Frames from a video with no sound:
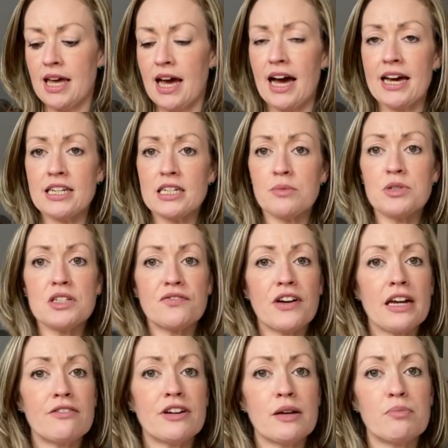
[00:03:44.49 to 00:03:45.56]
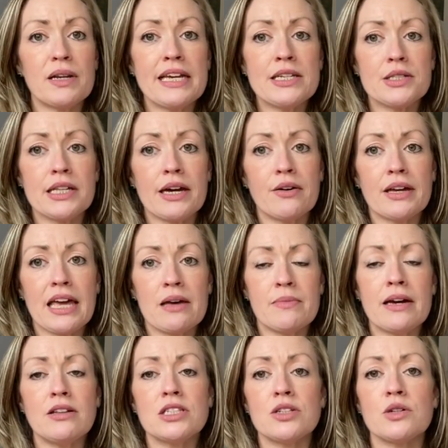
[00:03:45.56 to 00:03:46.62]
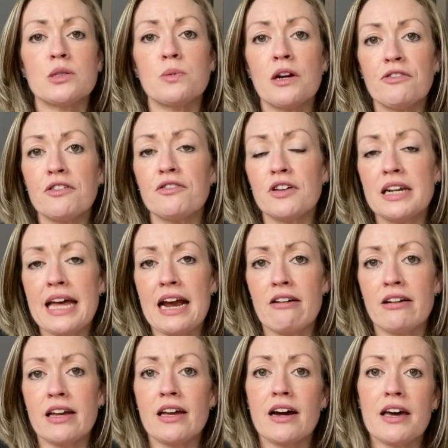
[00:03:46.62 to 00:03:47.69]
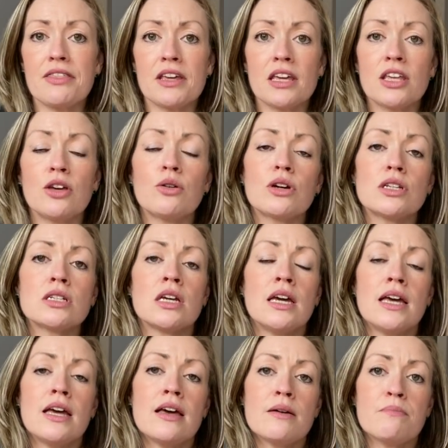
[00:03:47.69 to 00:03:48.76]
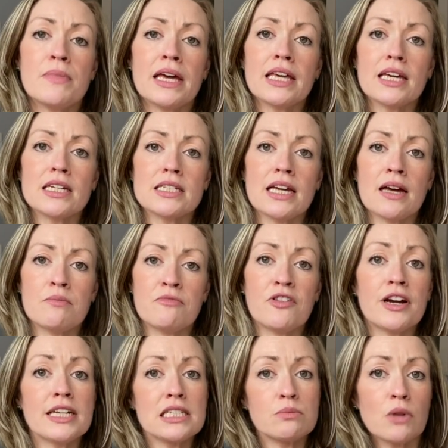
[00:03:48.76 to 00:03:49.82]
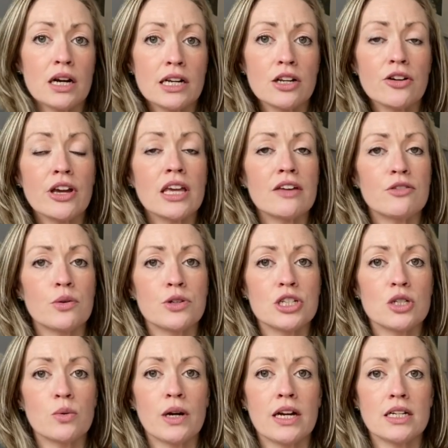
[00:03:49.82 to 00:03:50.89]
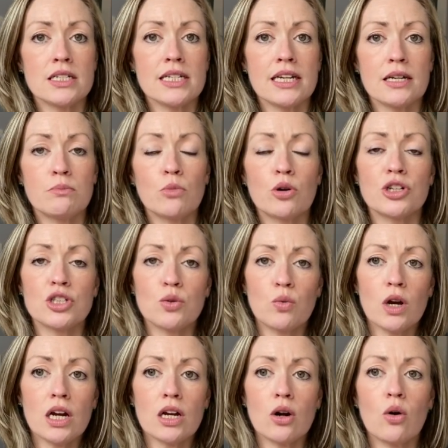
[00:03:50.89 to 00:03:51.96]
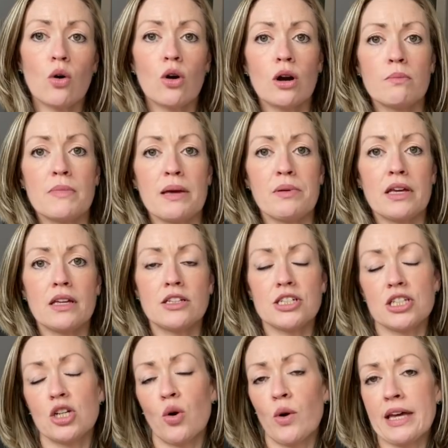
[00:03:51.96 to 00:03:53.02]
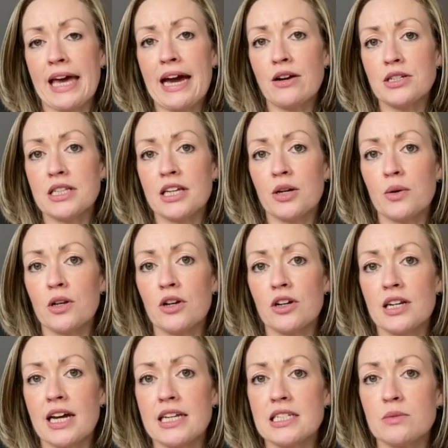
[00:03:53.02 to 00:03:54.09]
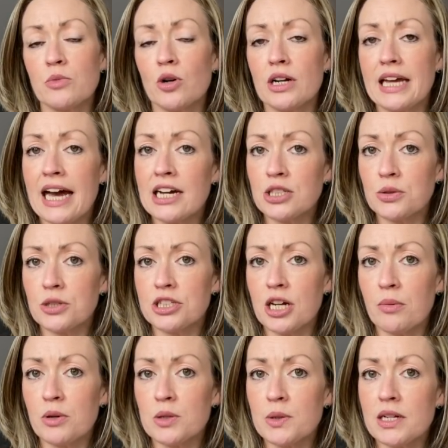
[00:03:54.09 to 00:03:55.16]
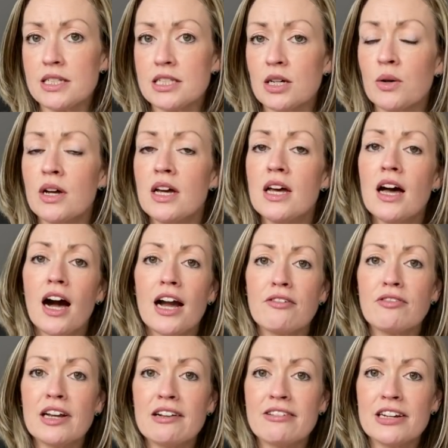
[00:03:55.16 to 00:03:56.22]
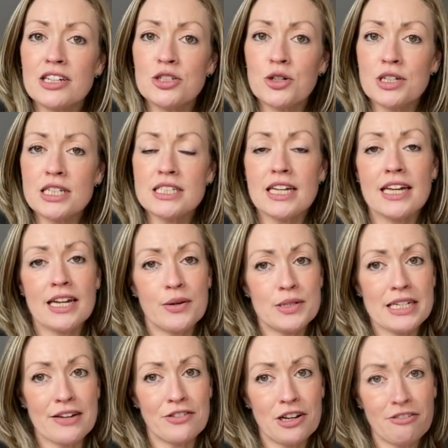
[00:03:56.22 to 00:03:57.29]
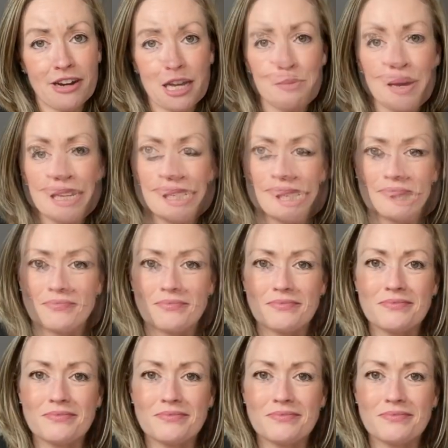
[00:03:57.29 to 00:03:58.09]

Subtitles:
And I'm just very, very pleased how it came out. So it's perfect for layering. I think you could make it very smart looking if you wanted to wear it, say, more to work or maybe just going out. I think it would look nice as more a casual top as well. So I really, really enjoyed it and I would definitely recommend it.